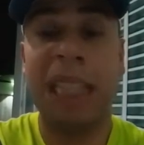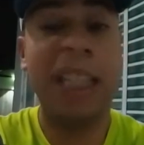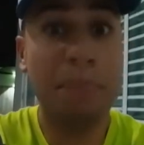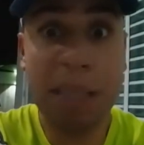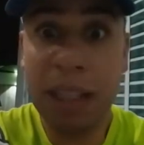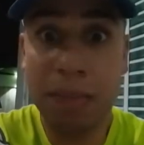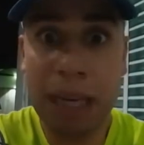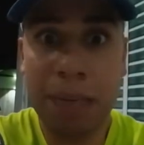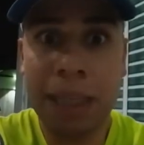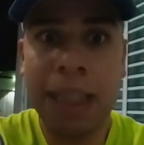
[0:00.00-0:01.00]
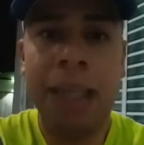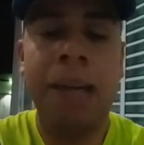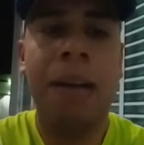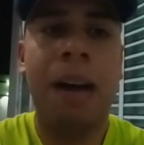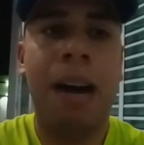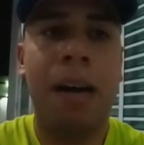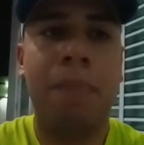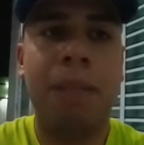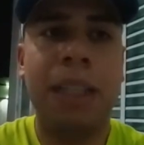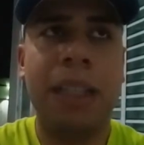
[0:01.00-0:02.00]
eat a meal maybe,
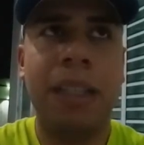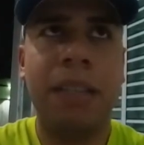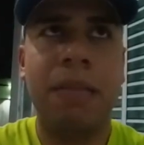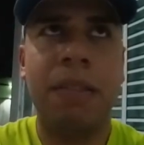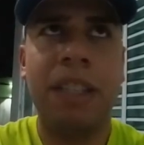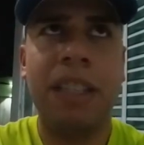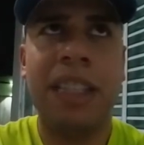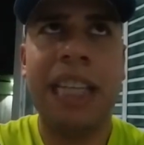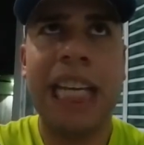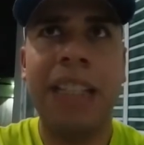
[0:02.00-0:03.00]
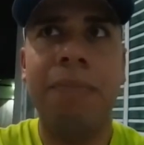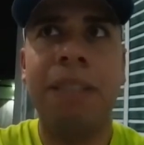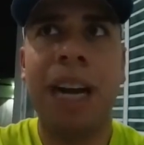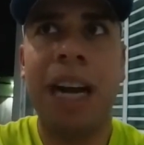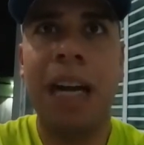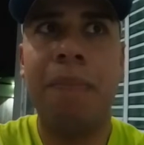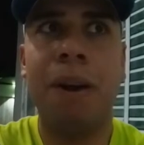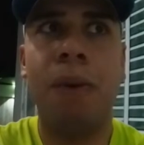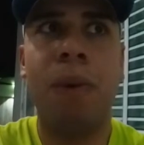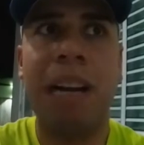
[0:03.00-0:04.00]
but just take some time
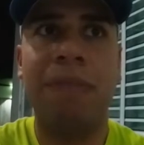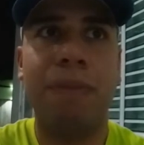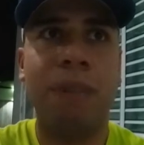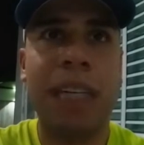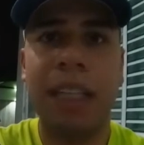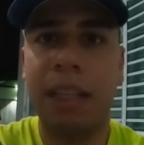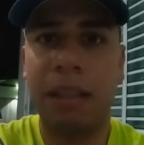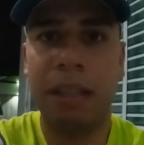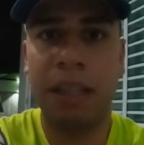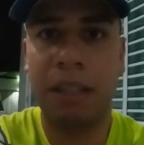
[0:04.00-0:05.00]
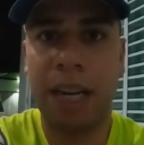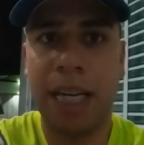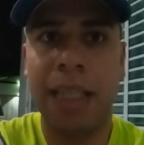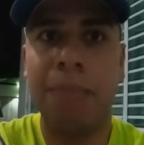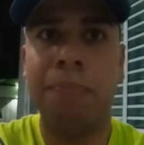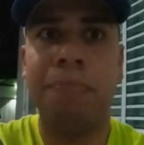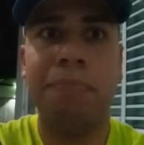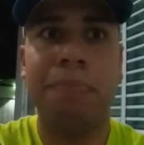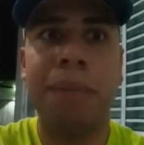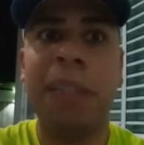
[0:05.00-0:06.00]
away from waiting in a line and
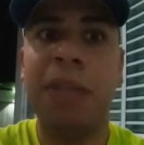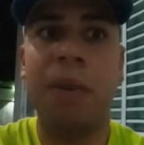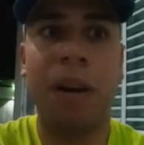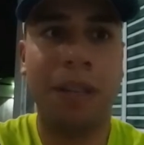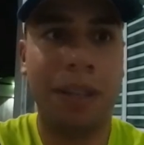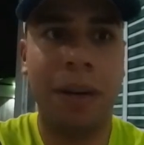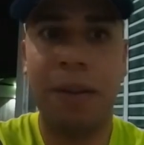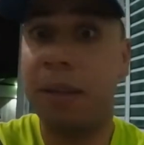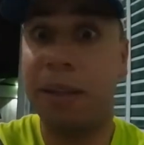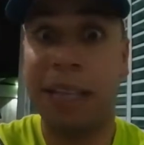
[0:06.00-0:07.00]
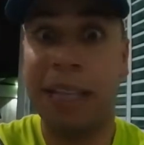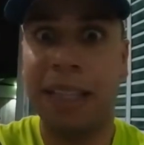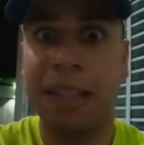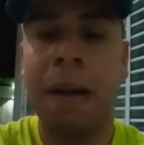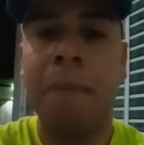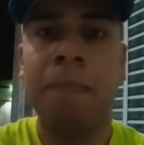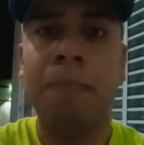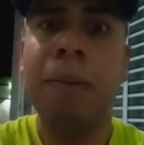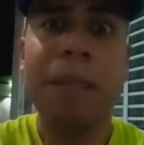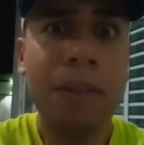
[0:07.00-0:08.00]
maybe do other things.
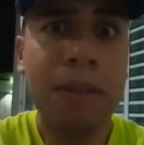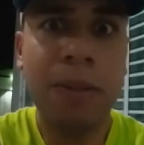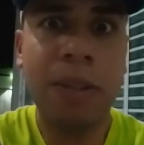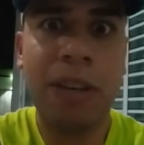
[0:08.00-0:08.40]
Maybe go to an